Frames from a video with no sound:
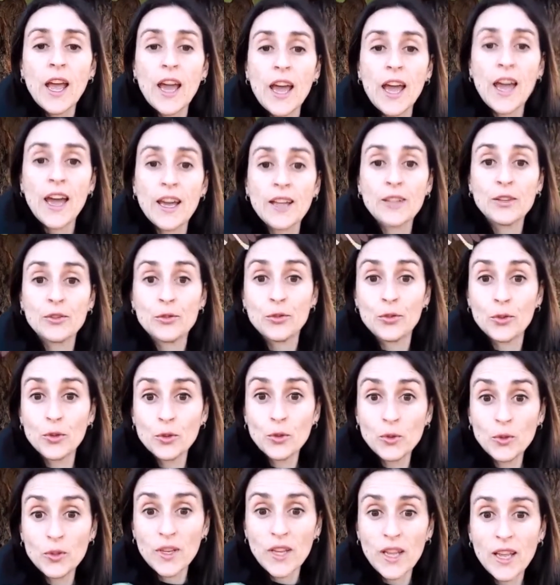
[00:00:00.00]
And for
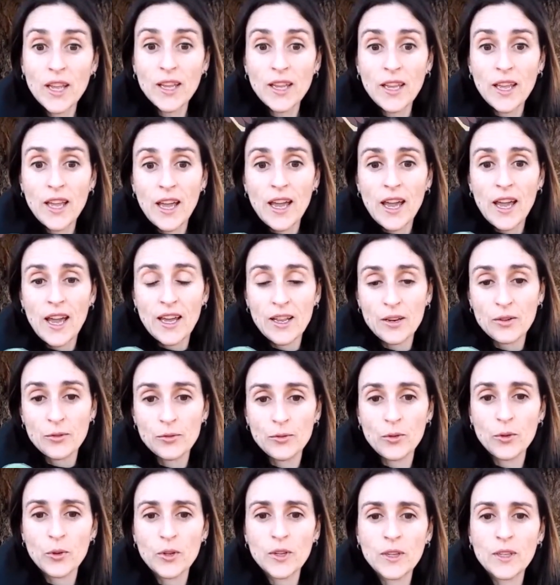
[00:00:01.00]
today and
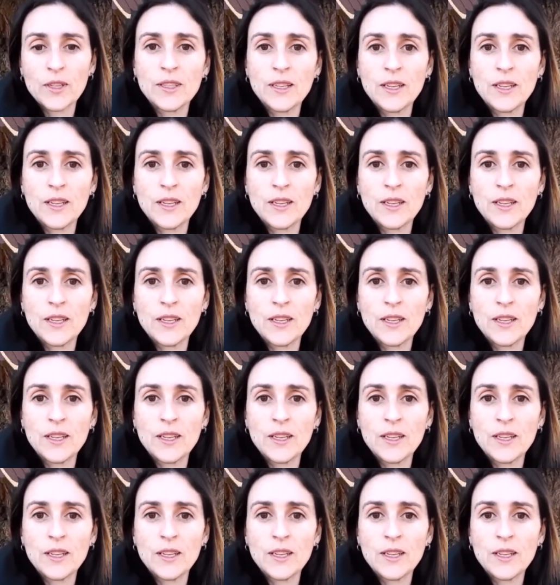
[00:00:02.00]
for